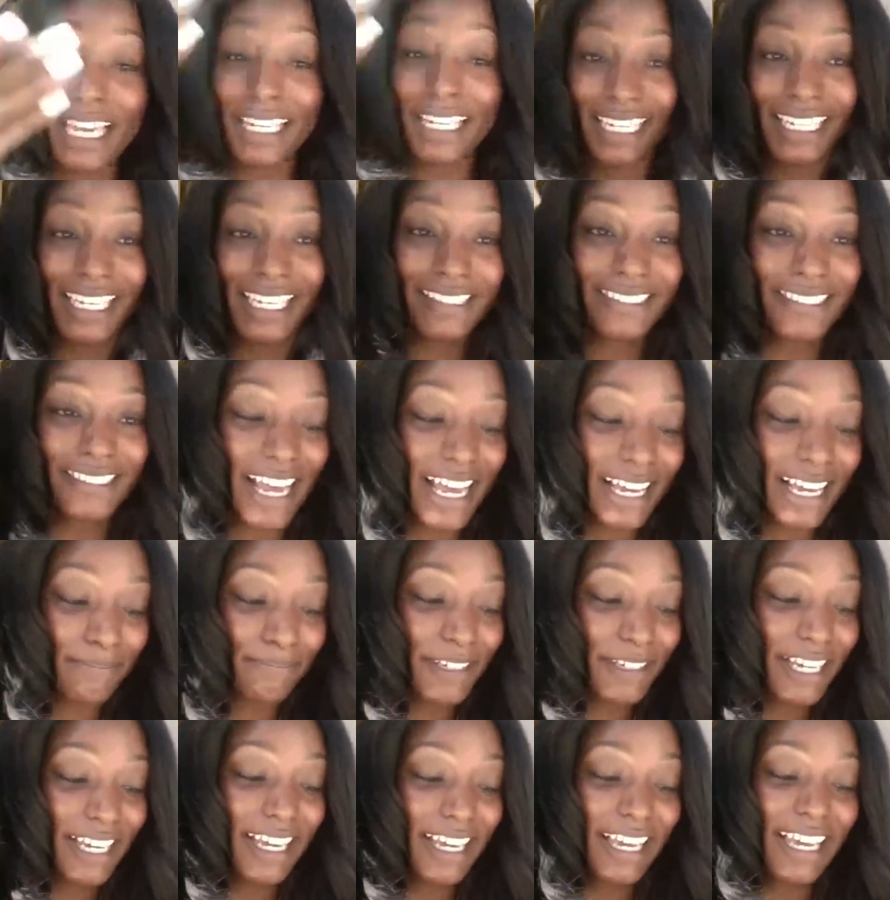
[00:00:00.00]
Nikki said,
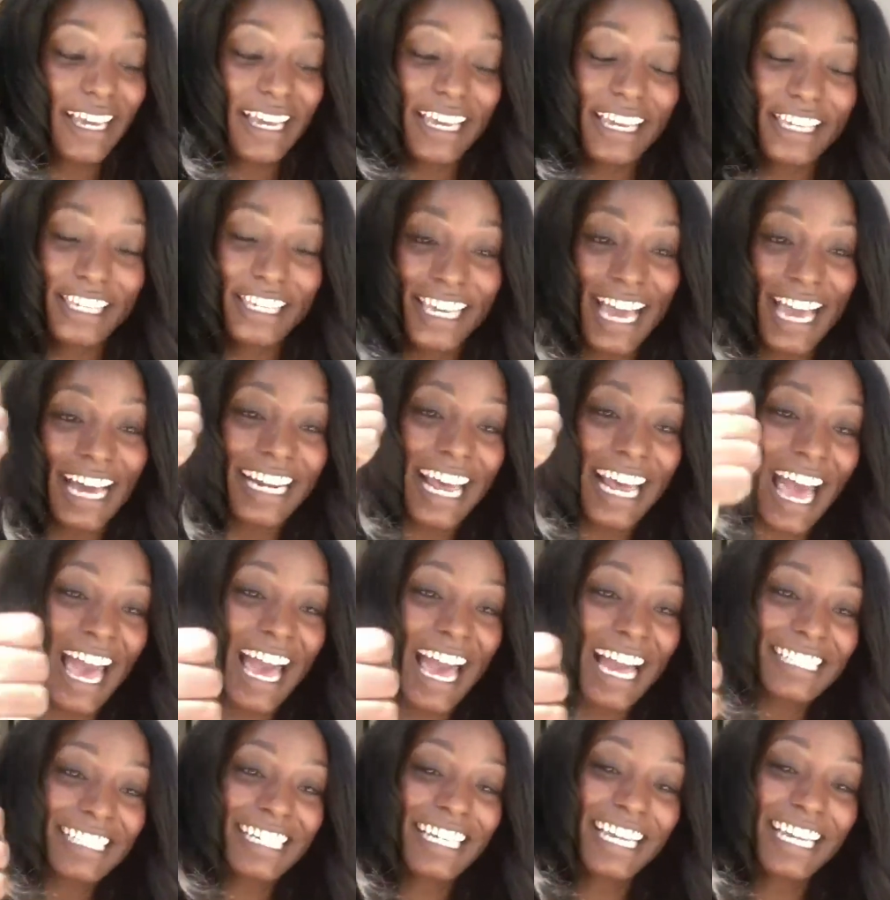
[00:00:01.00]
you got to
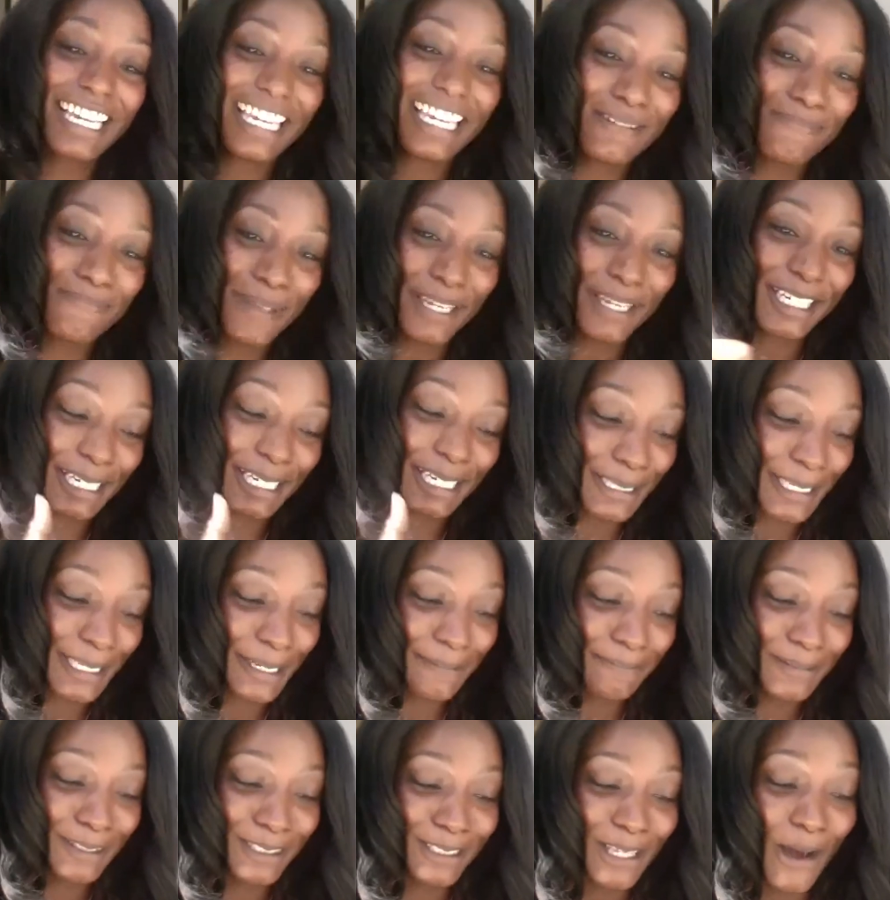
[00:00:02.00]
act immediately.
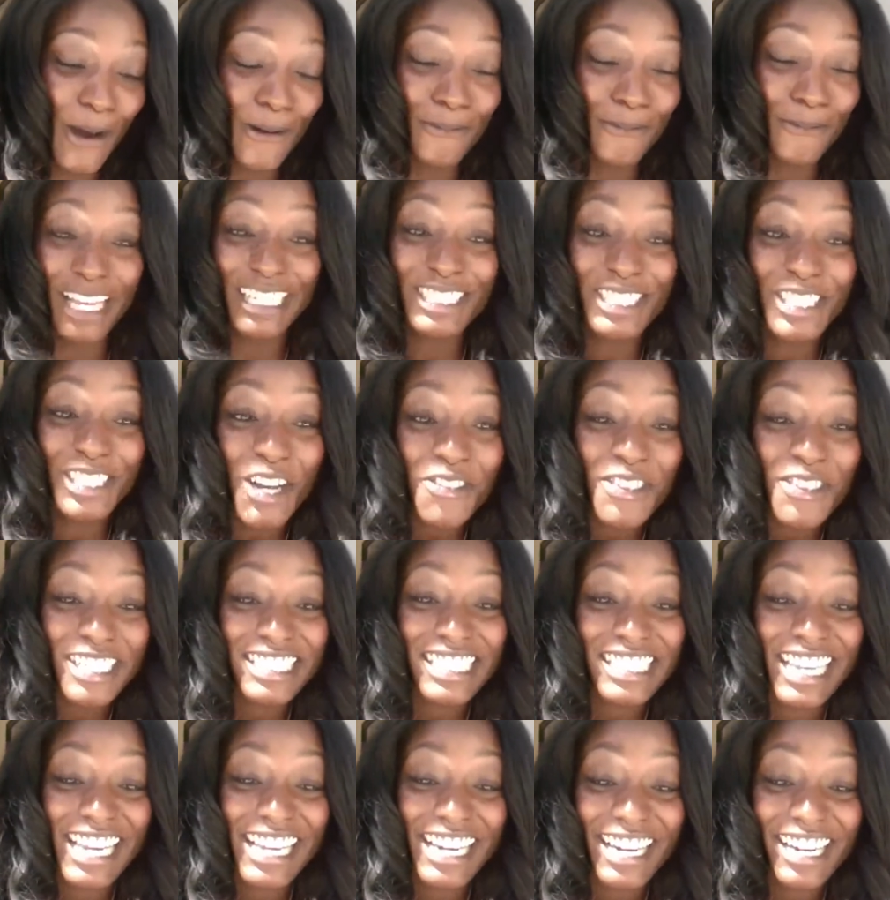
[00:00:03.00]
So let's do this,
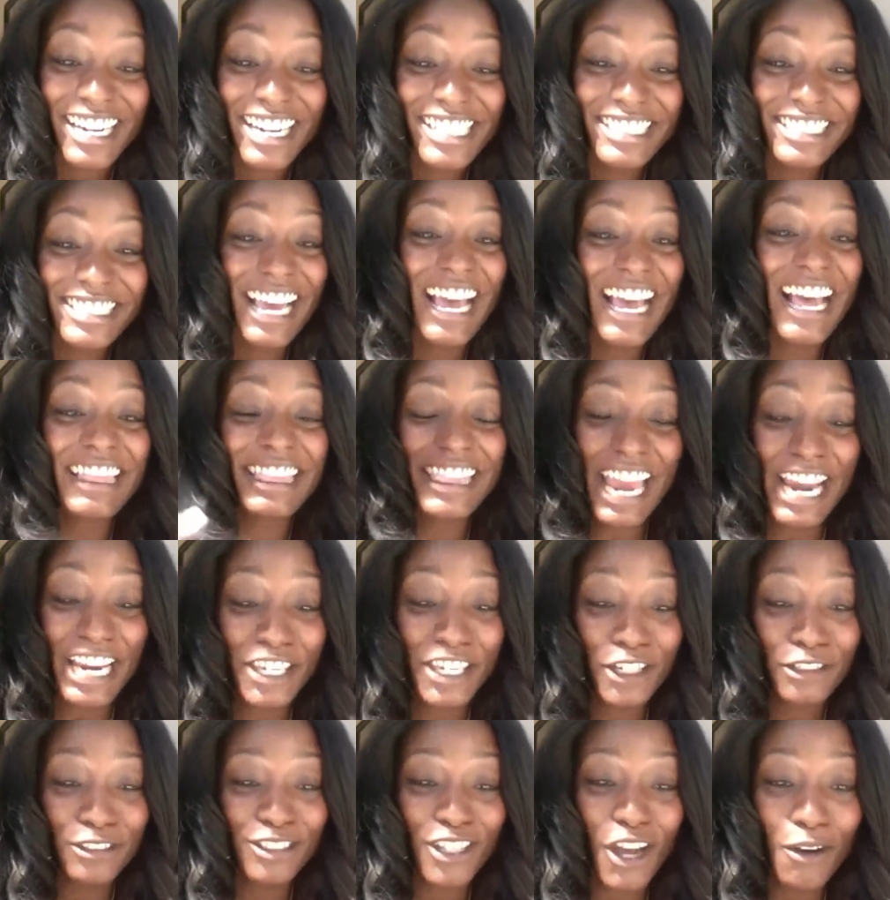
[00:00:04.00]
leaders. Thank
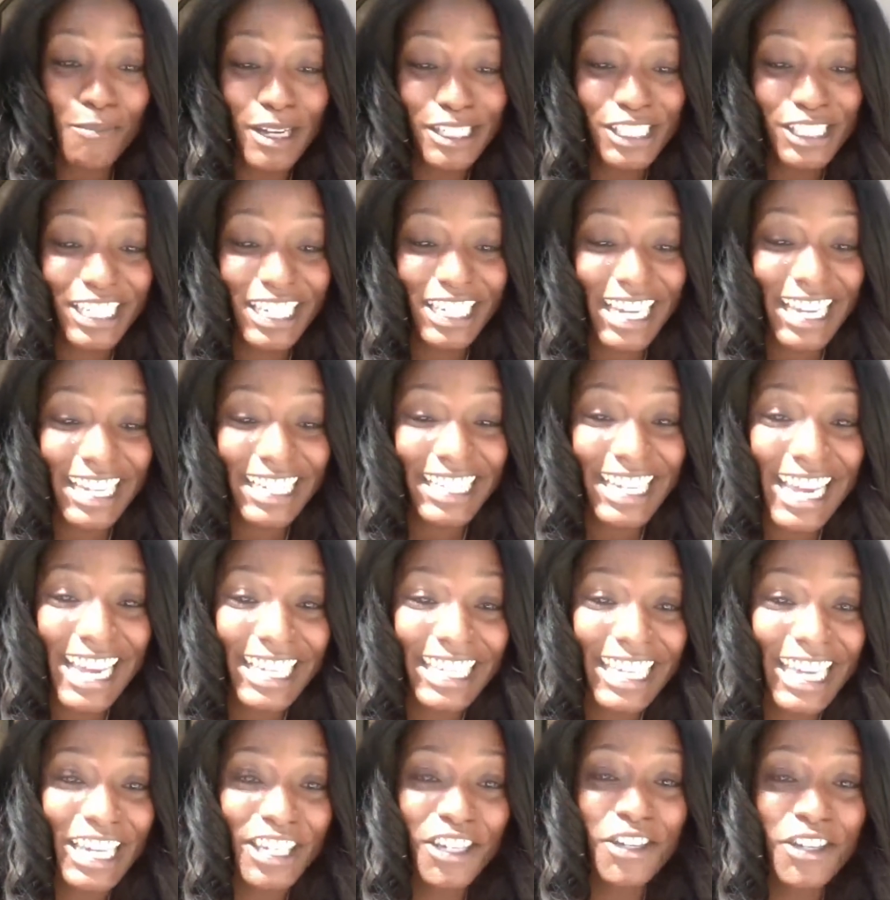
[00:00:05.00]
you so much again, Nikki.
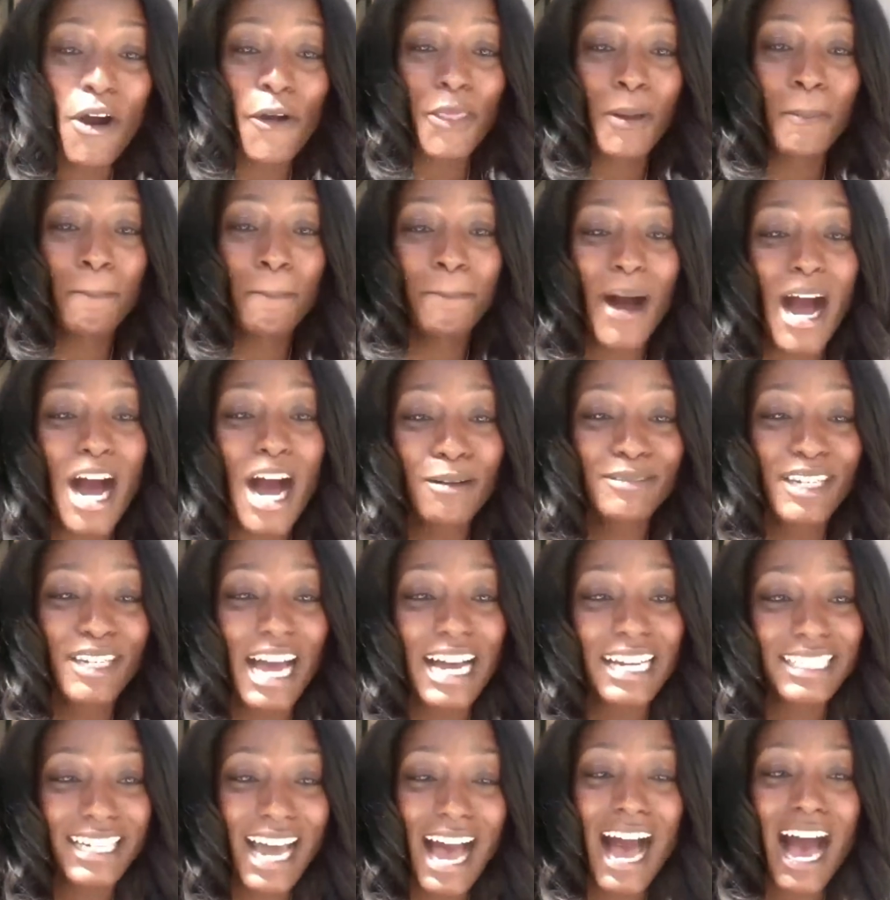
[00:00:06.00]
You are the
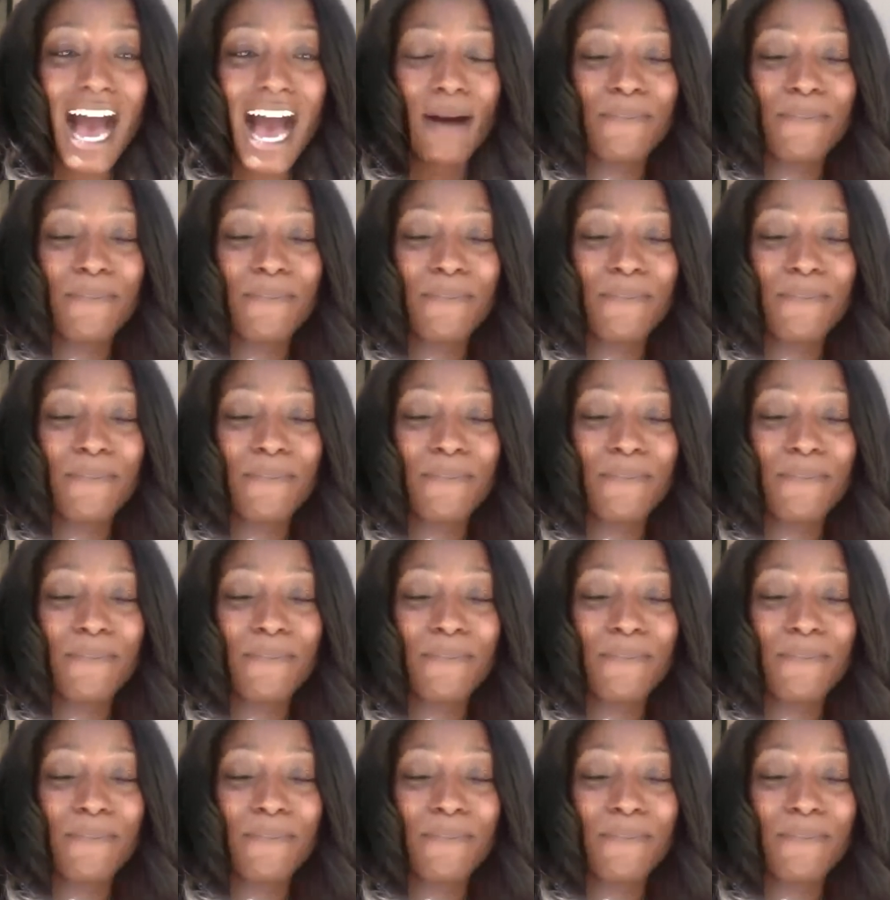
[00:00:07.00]
bomb.com.